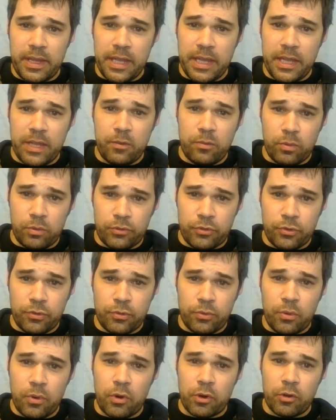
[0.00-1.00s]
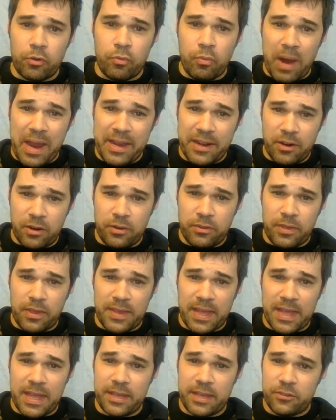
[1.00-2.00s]
equal to or greater
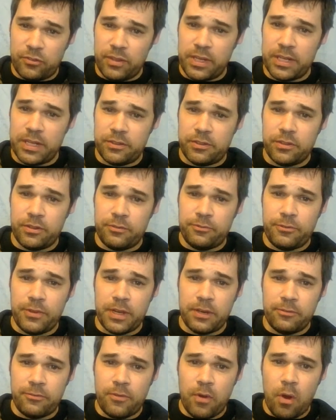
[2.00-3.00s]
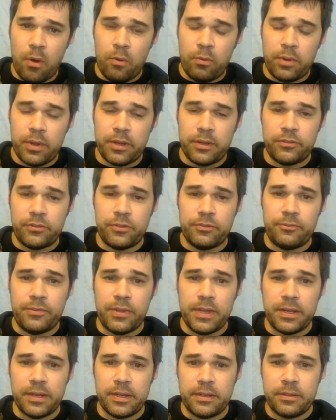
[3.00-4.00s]
than the hits needed to defeat a foe, it is
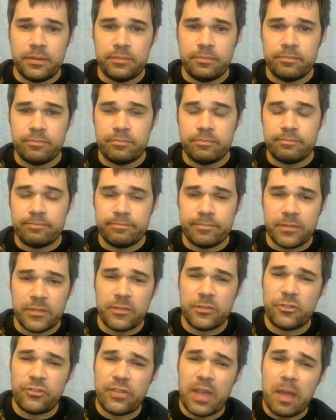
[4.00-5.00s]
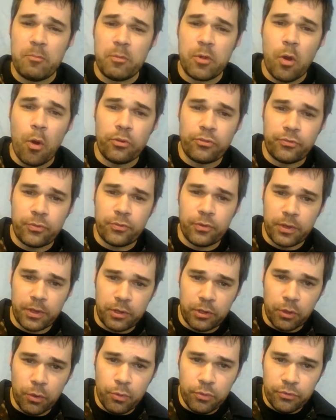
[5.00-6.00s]
defeated. And the same goes for the
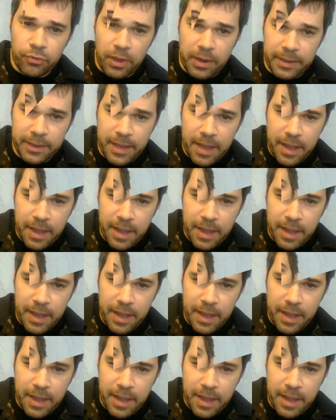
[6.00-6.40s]
clues on a